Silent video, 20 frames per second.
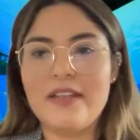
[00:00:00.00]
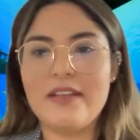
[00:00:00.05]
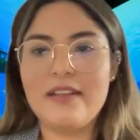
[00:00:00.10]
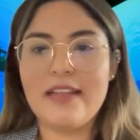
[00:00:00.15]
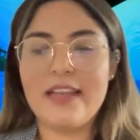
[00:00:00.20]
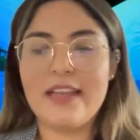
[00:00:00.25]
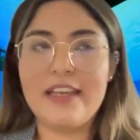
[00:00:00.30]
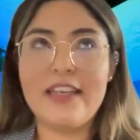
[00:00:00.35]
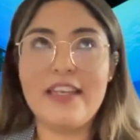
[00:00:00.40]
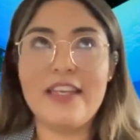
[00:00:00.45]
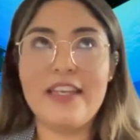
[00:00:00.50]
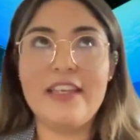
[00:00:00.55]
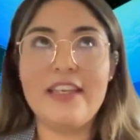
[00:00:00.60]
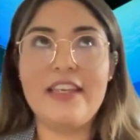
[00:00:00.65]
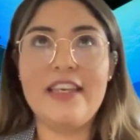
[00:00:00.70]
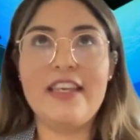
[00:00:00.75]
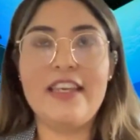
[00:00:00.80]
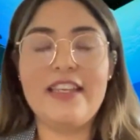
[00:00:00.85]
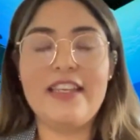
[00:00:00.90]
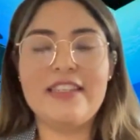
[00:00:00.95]
like
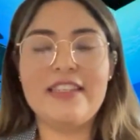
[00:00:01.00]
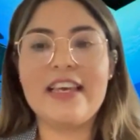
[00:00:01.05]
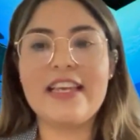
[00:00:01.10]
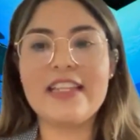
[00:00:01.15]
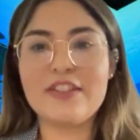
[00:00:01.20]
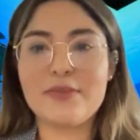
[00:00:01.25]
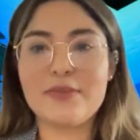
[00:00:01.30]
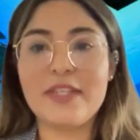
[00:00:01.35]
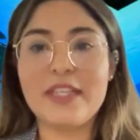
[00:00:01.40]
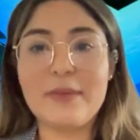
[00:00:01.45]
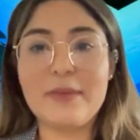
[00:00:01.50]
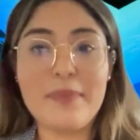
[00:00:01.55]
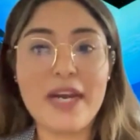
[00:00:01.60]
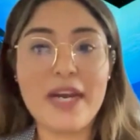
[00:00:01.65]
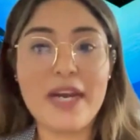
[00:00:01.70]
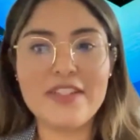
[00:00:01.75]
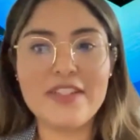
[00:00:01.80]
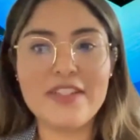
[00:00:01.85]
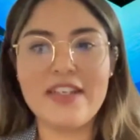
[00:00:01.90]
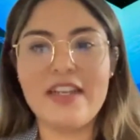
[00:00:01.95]
he gets really
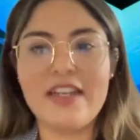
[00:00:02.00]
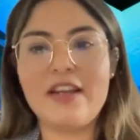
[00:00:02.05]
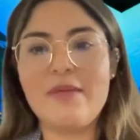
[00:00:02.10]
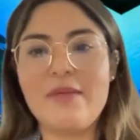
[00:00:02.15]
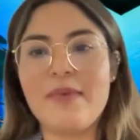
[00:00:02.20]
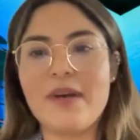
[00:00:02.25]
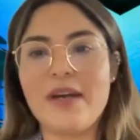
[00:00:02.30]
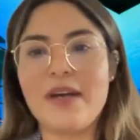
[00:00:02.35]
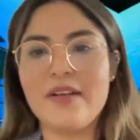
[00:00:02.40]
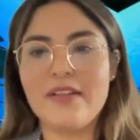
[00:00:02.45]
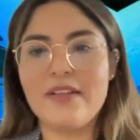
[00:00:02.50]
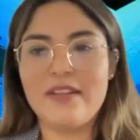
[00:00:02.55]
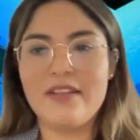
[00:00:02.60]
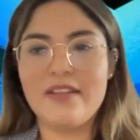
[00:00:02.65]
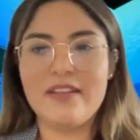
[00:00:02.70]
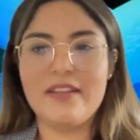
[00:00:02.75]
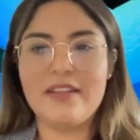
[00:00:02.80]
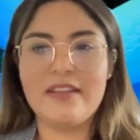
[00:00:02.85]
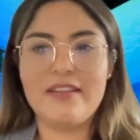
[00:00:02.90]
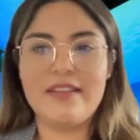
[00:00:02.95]
passionate about
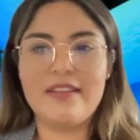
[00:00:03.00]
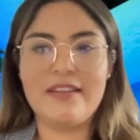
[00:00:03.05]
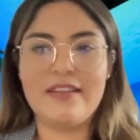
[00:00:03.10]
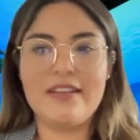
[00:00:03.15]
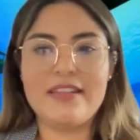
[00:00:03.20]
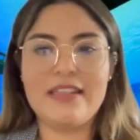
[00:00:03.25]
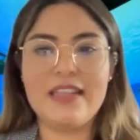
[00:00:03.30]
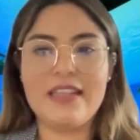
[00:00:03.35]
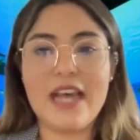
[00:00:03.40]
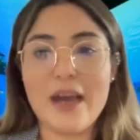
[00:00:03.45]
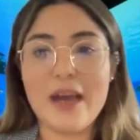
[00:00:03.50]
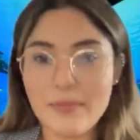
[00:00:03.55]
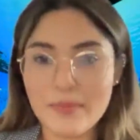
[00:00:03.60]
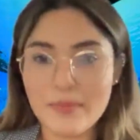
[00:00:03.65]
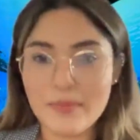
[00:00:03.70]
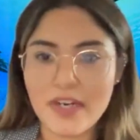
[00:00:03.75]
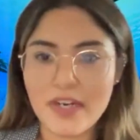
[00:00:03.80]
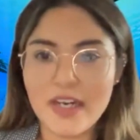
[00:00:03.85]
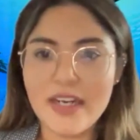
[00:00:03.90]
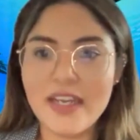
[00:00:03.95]
the lab
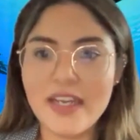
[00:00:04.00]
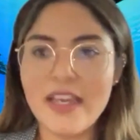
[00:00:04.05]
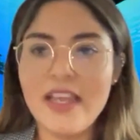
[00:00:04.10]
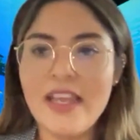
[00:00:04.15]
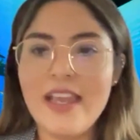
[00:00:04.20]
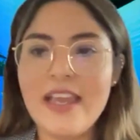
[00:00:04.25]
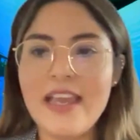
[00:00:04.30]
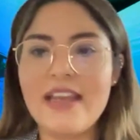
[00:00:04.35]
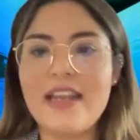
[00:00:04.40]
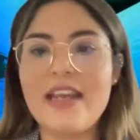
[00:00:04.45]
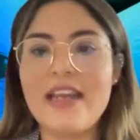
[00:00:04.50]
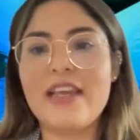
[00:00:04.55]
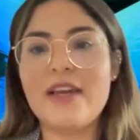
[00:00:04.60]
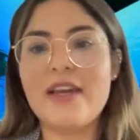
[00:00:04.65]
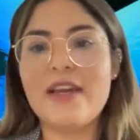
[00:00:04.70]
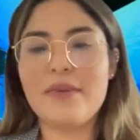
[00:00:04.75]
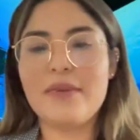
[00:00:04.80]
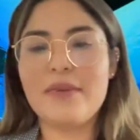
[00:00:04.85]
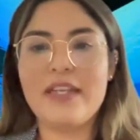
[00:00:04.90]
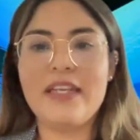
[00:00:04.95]
work, and I
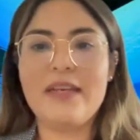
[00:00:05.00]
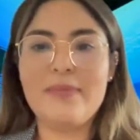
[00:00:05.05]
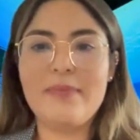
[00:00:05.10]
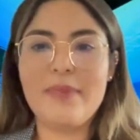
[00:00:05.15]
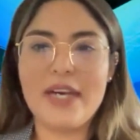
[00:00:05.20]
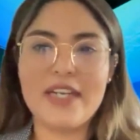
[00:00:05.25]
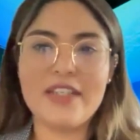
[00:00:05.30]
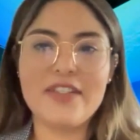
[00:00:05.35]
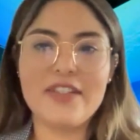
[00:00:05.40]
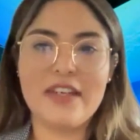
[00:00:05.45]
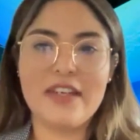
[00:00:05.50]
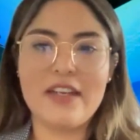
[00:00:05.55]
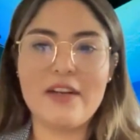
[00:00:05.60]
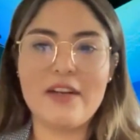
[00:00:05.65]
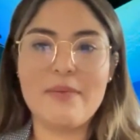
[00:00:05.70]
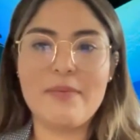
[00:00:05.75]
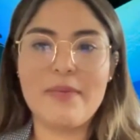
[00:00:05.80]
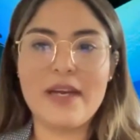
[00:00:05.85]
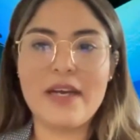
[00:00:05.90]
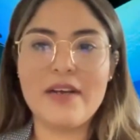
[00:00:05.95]
get really passionate
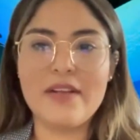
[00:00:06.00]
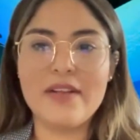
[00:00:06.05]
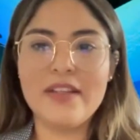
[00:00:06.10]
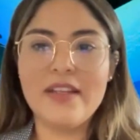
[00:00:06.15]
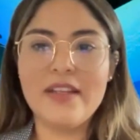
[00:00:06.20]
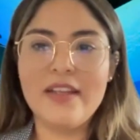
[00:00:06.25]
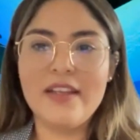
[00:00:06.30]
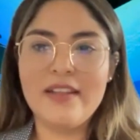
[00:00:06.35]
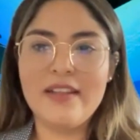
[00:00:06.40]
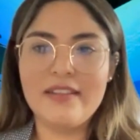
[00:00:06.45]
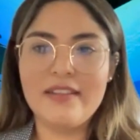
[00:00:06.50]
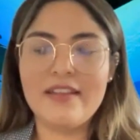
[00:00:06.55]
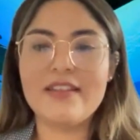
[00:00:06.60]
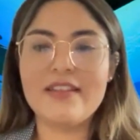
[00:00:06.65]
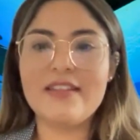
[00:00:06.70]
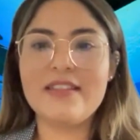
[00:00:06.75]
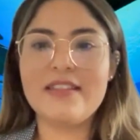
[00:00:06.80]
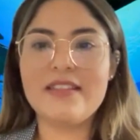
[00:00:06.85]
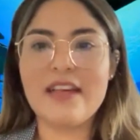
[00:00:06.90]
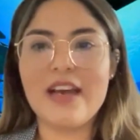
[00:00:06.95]
about the
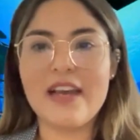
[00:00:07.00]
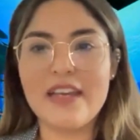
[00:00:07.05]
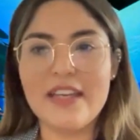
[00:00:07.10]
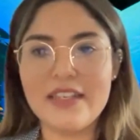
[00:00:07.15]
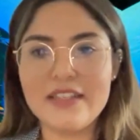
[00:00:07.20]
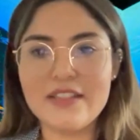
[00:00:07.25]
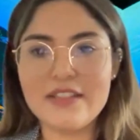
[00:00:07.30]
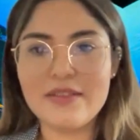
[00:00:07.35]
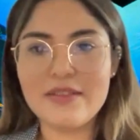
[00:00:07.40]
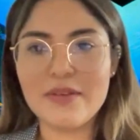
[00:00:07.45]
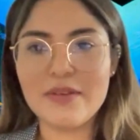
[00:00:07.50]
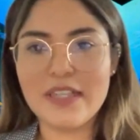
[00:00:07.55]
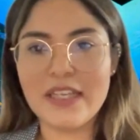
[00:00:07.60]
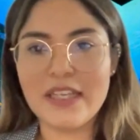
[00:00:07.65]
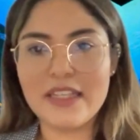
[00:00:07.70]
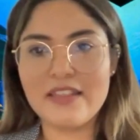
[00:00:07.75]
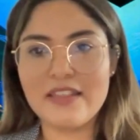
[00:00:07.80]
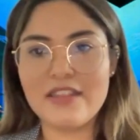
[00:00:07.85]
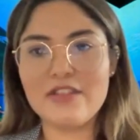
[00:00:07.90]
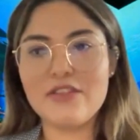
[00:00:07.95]
science, or
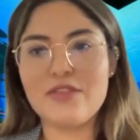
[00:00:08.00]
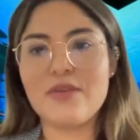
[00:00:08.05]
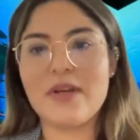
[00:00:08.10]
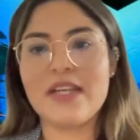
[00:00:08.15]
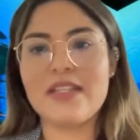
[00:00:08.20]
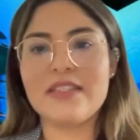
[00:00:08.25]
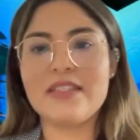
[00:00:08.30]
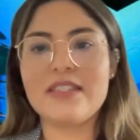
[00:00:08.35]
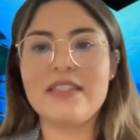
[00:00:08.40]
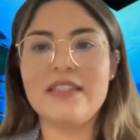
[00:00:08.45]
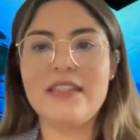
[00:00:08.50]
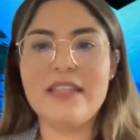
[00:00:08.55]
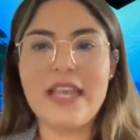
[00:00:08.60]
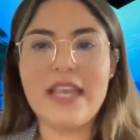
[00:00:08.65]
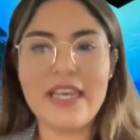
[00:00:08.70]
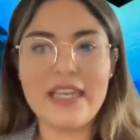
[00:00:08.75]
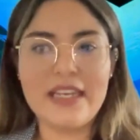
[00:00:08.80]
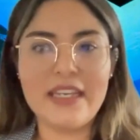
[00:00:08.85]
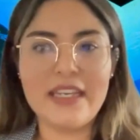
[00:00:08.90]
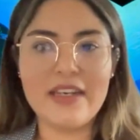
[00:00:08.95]
like the
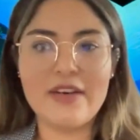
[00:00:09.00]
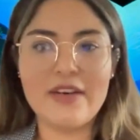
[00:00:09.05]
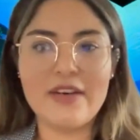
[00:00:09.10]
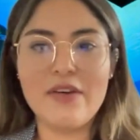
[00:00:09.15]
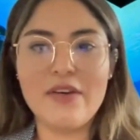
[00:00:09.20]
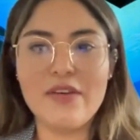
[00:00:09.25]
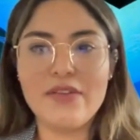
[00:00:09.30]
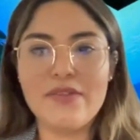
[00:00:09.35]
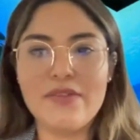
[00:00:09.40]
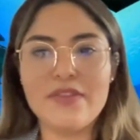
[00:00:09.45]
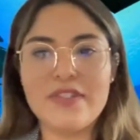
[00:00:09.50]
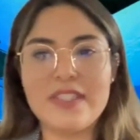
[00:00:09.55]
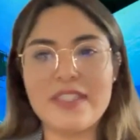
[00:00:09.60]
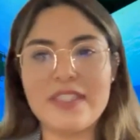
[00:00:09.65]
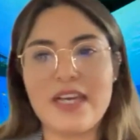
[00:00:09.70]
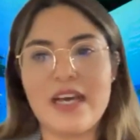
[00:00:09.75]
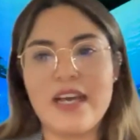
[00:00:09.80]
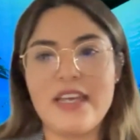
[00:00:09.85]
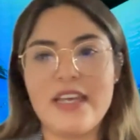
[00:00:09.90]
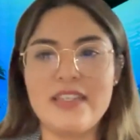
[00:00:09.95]
translating of
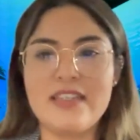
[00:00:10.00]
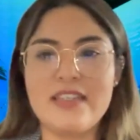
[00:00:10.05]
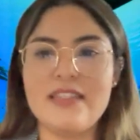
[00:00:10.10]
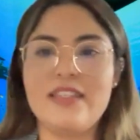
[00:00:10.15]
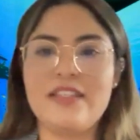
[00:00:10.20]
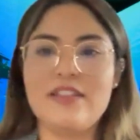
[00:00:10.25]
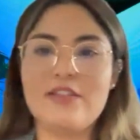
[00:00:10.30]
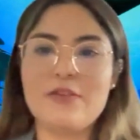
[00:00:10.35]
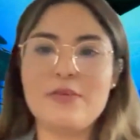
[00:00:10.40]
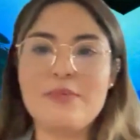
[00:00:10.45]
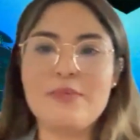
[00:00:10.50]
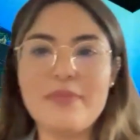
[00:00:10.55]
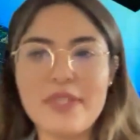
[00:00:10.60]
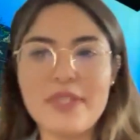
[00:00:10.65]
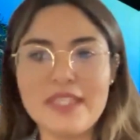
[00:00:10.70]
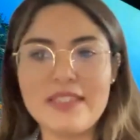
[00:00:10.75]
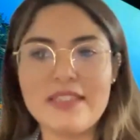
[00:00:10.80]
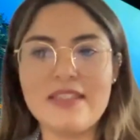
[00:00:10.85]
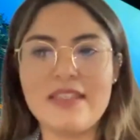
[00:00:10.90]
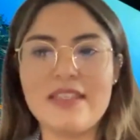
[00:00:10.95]
science into
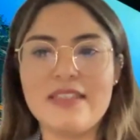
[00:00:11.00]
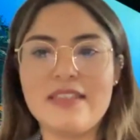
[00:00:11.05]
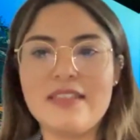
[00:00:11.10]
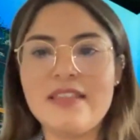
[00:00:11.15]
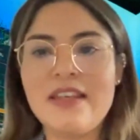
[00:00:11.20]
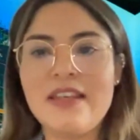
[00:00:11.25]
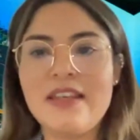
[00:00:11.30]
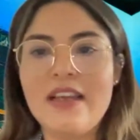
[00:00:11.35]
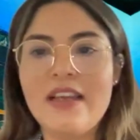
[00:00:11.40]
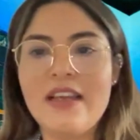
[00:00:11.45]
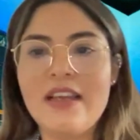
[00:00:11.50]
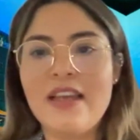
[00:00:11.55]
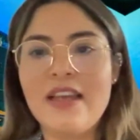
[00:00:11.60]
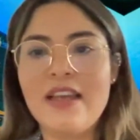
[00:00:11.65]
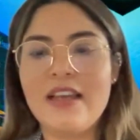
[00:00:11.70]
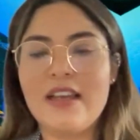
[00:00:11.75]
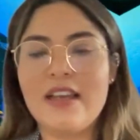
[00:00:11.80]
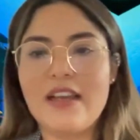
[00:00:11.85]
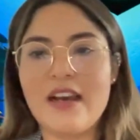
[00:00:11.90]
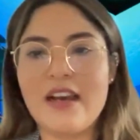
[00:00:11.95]
business
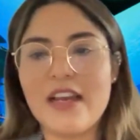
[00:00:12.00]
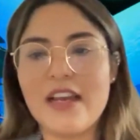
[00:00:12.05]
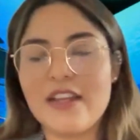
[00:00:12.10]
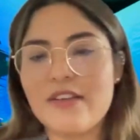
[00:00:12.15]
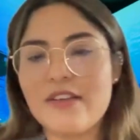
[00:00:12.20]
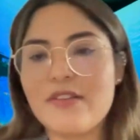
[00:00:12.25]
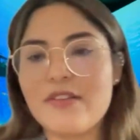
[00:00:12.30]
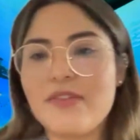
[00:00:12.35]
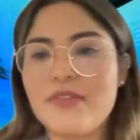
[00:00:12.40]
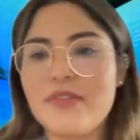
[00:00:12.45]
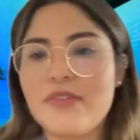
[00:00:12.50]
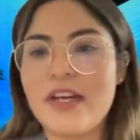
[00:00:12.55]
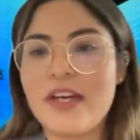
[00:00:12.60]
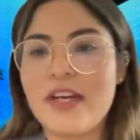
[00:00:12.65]
kind of